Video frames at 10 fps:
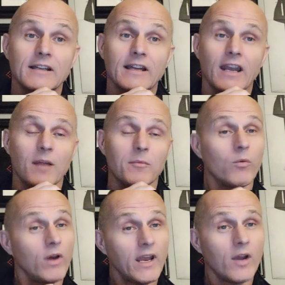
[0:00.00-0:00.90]
And I'm
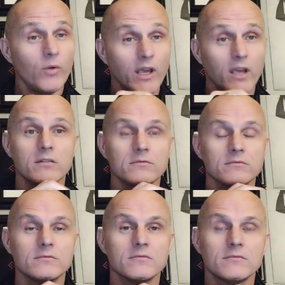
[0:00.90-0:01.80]
like, one day a week.
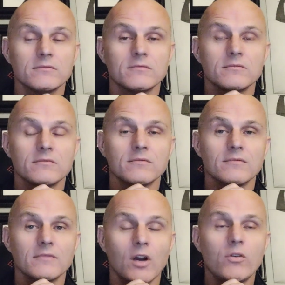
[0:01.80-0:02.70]

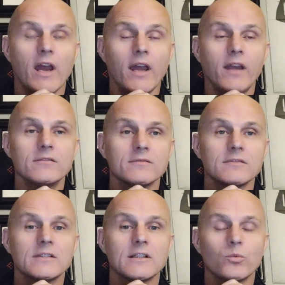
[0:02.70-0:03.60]
Okay,
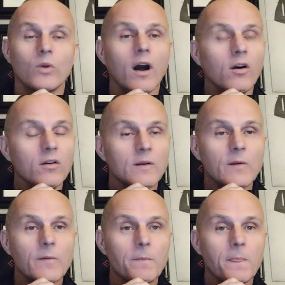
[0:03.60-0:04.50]
well,
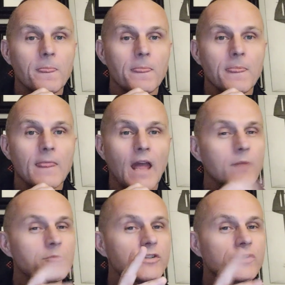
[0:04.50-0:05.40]

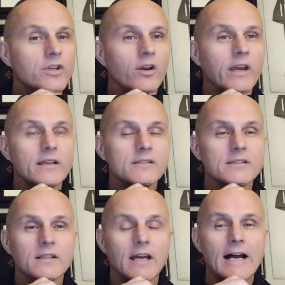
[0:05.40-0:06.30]
I'm just
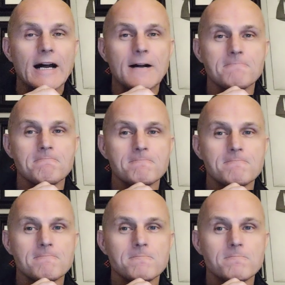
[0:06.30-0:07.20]
curious. Um,
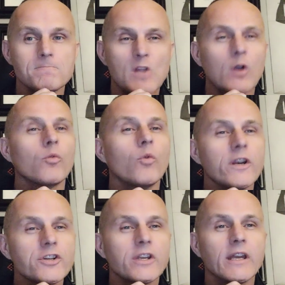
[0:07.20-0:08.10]

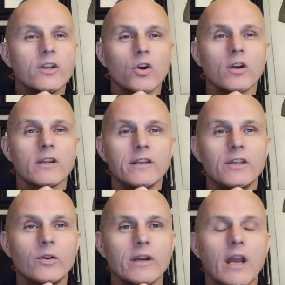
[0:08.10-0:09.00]
what is your kid currently
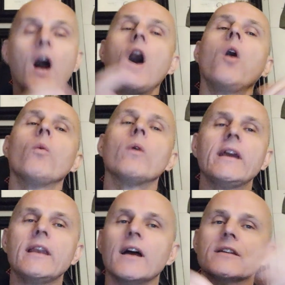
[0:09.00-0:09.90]
doing? Oh, well,
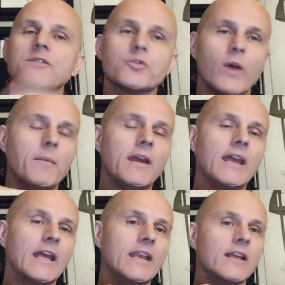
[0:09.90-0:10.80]
he does
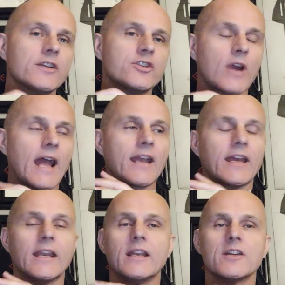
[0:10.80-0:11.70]
swimming and he does
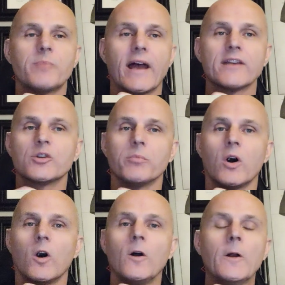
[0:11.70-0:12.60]
track and he does basketball.